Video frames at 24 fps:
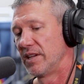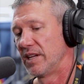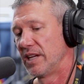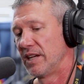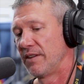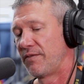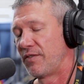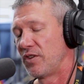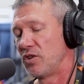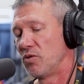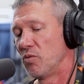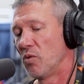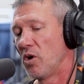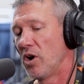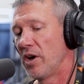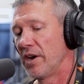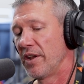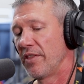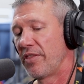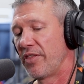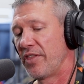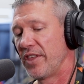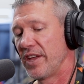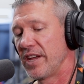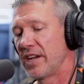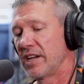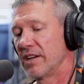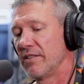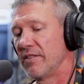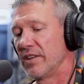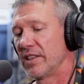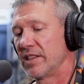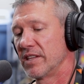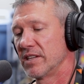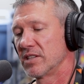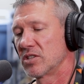if you want to think
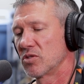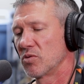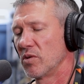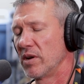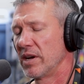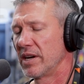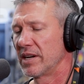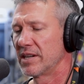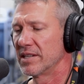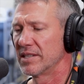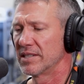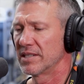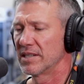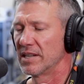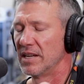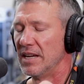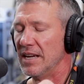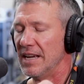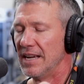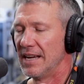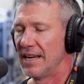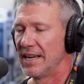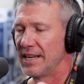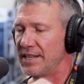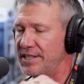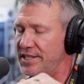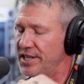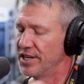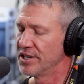of it this way, because it